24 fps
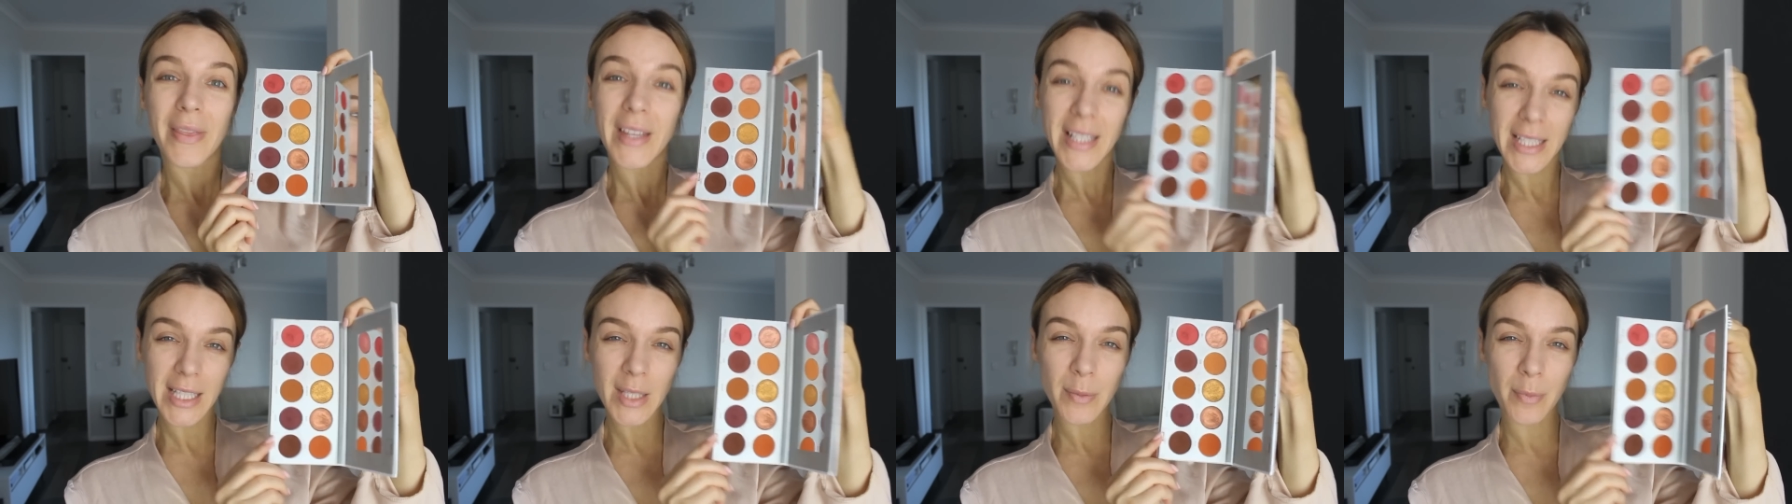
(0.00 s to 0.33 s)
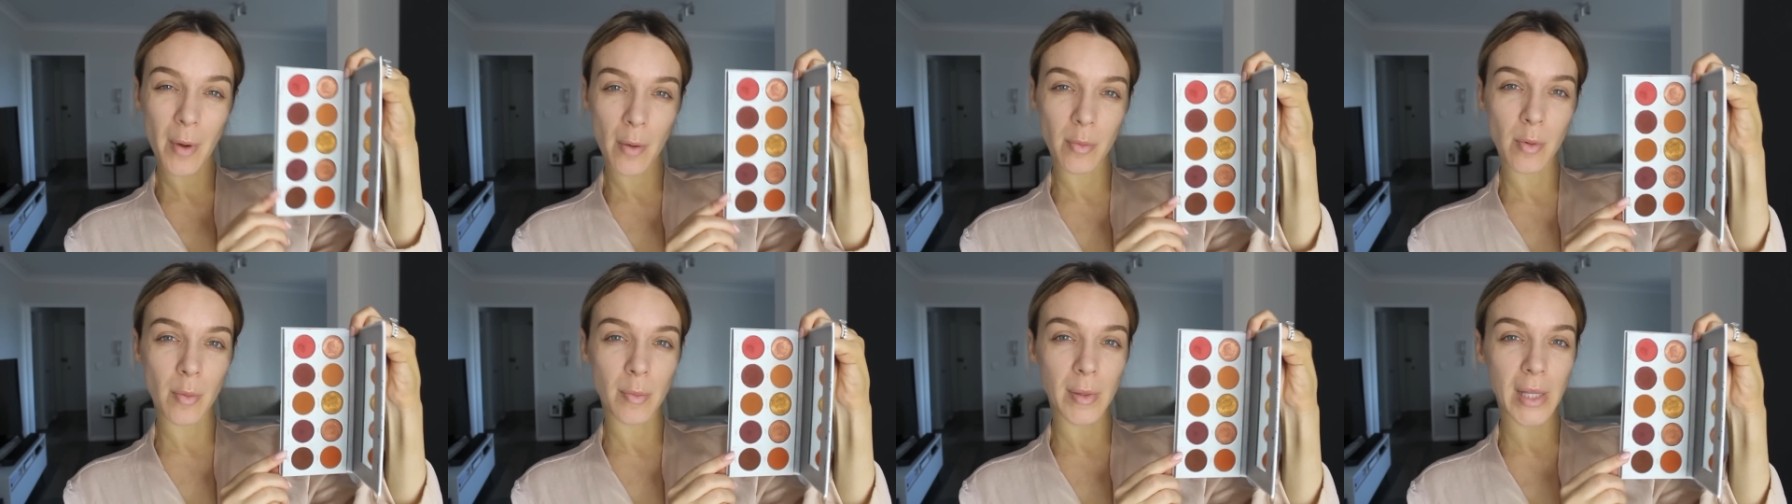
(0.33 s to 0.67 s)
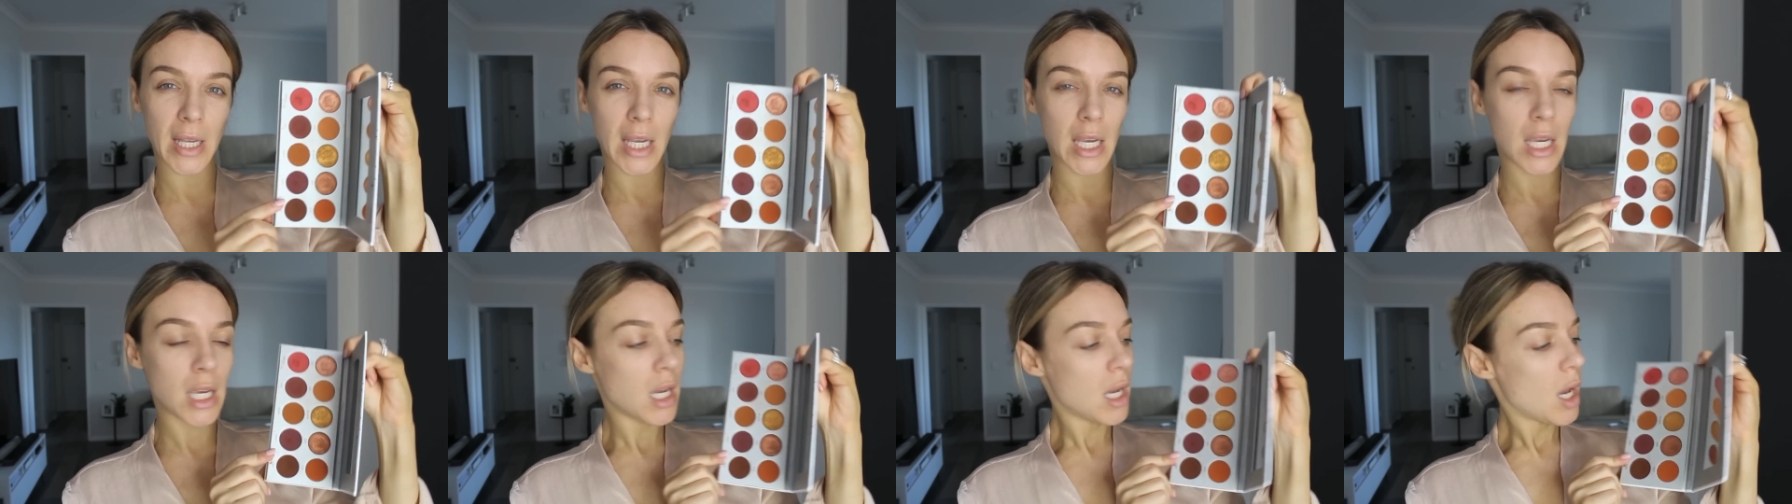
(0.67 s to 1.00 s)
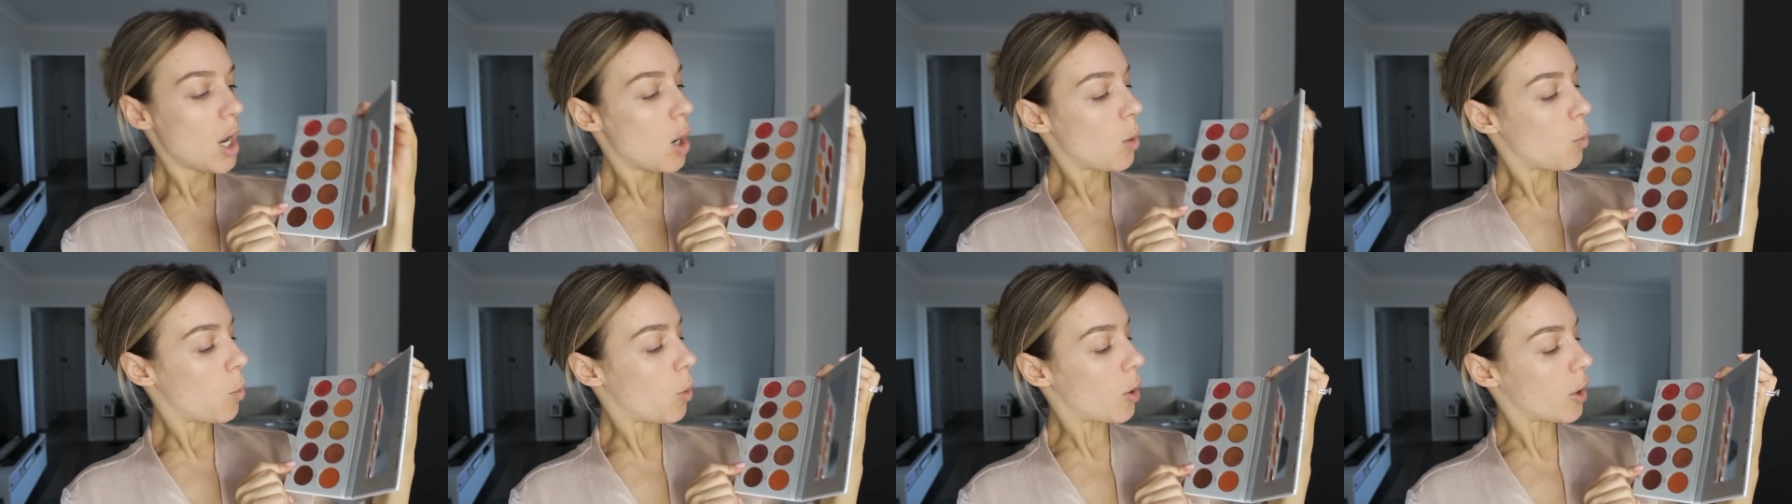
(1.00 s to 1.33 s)
This is probably
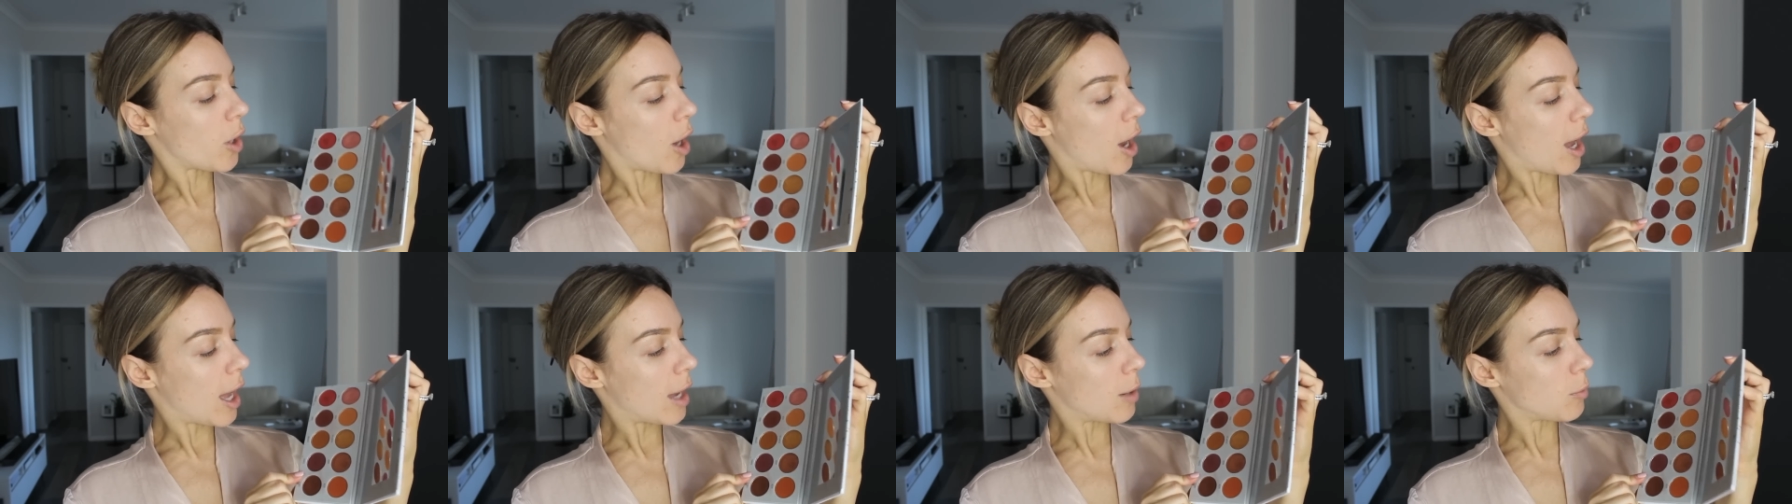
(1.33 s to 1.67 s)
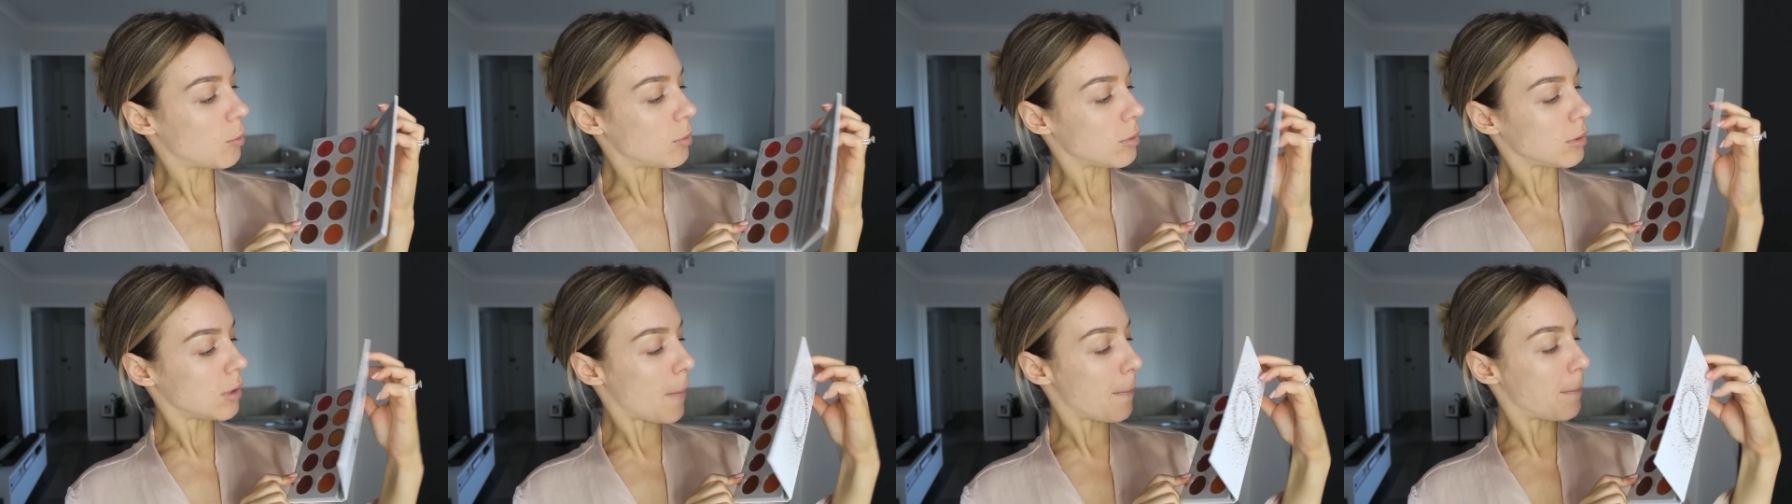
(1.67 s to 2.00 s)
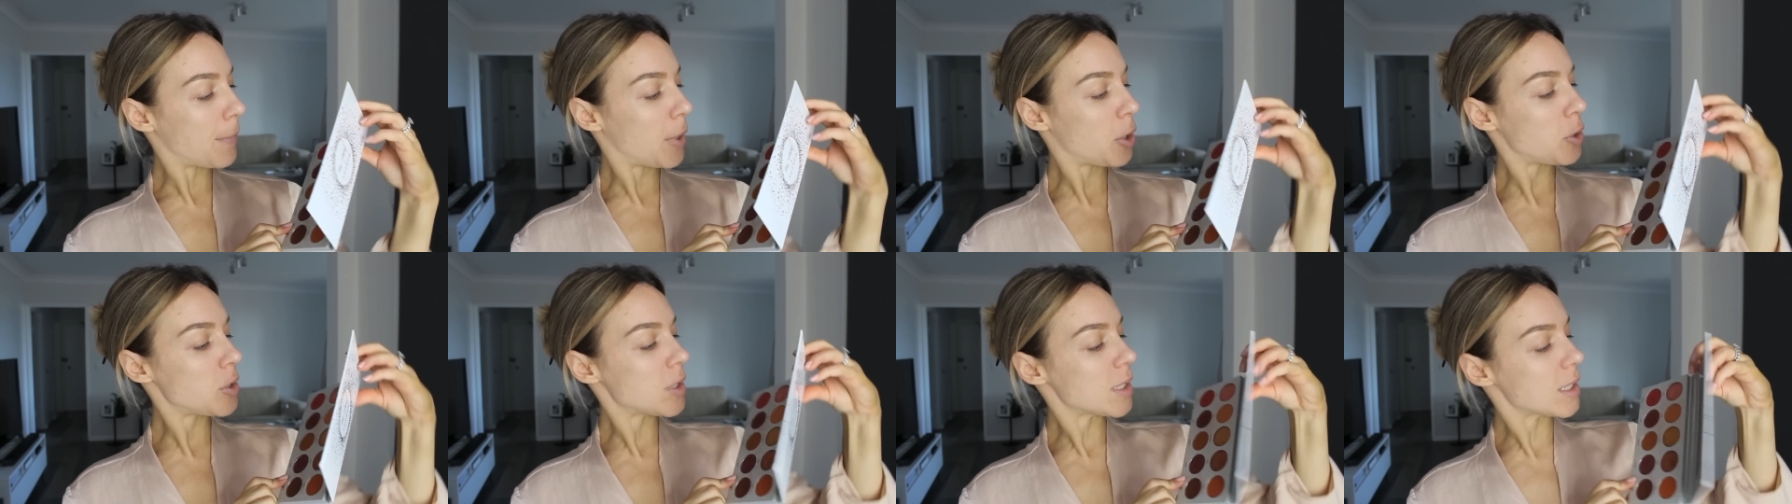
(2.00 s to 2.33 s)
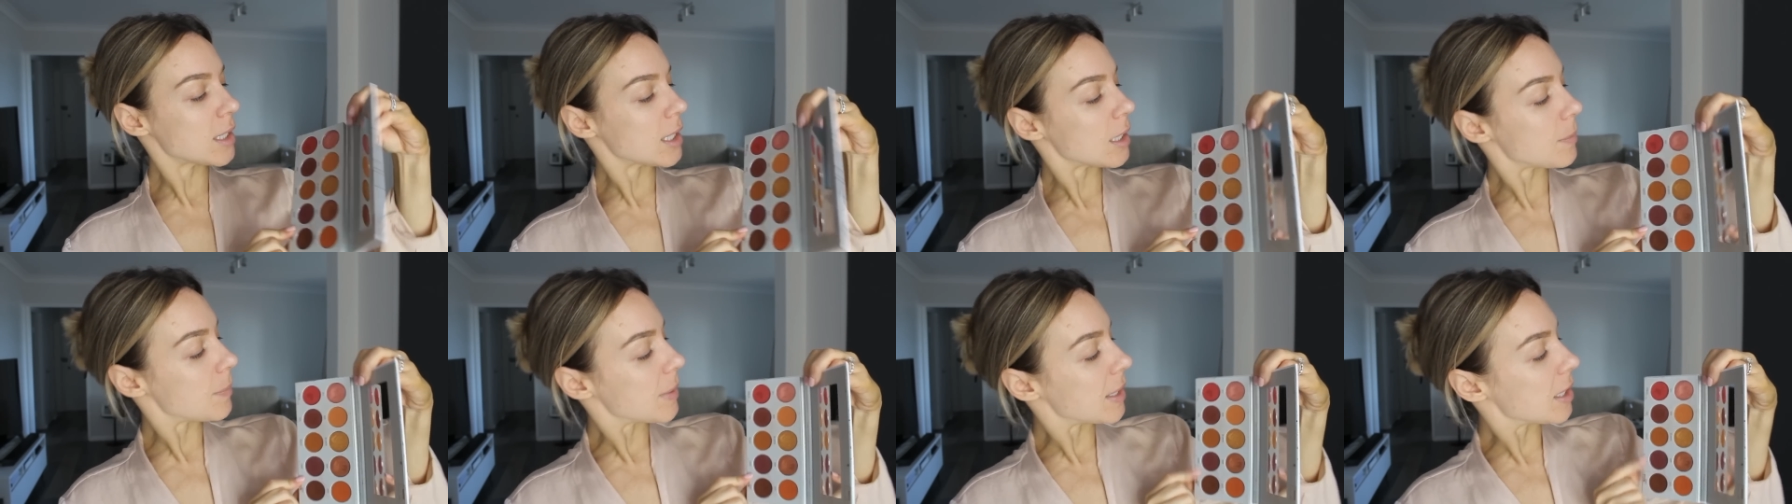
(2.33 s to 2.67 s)
what I will
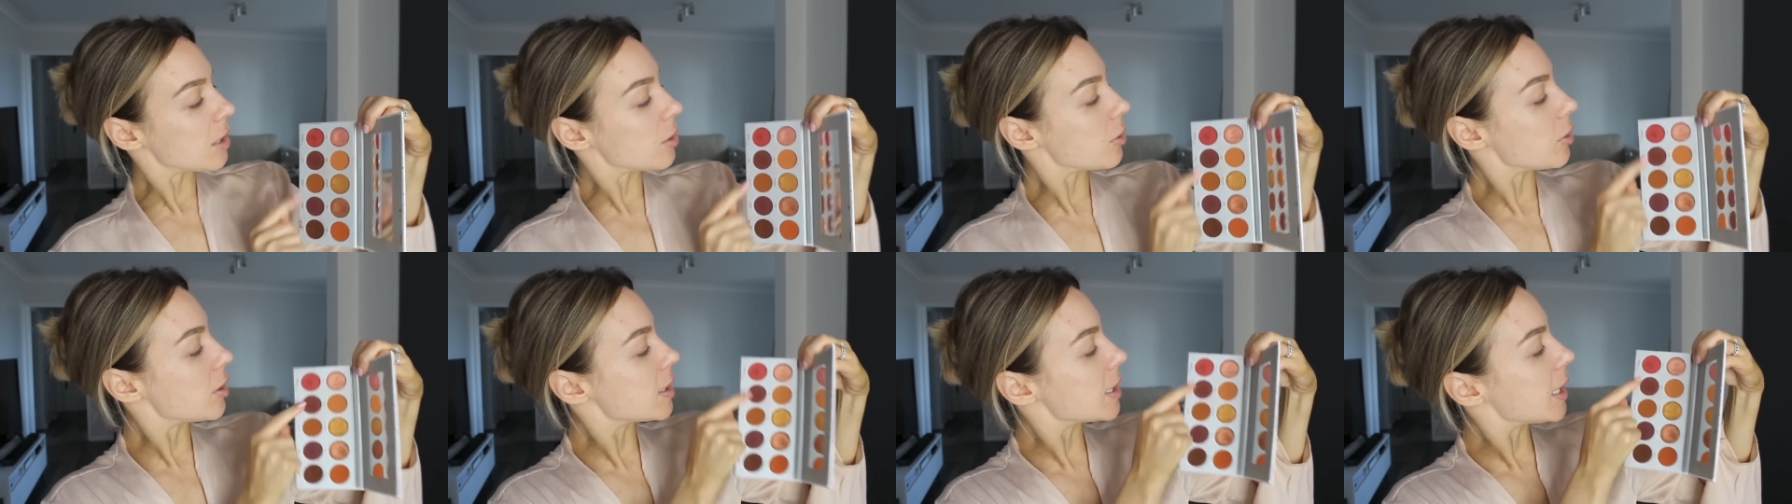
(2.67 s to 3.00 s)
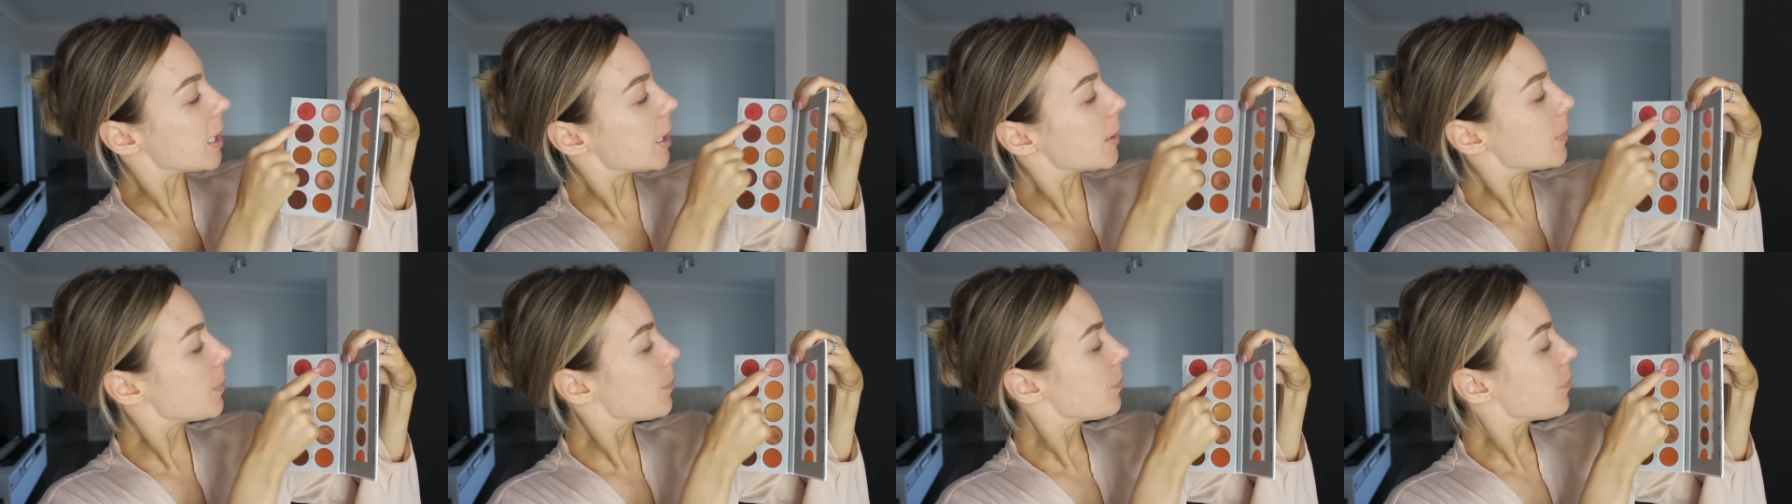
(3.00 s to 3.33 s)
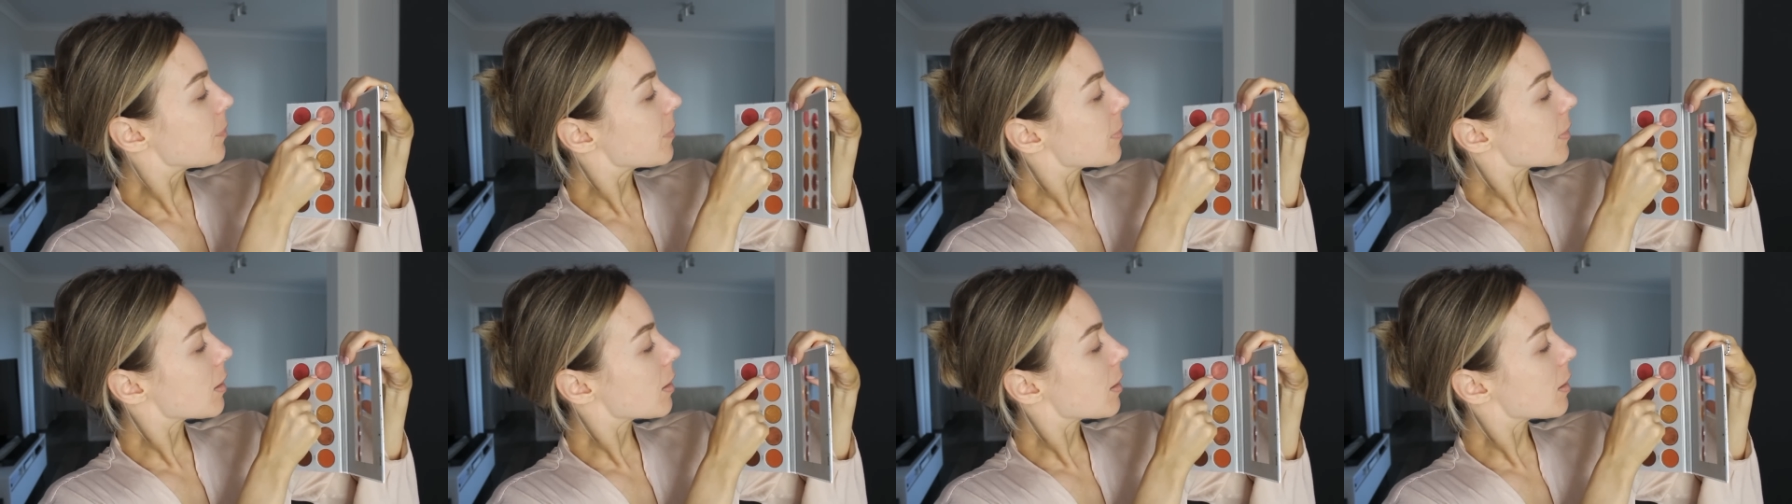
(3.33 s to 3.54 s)
mostly be using.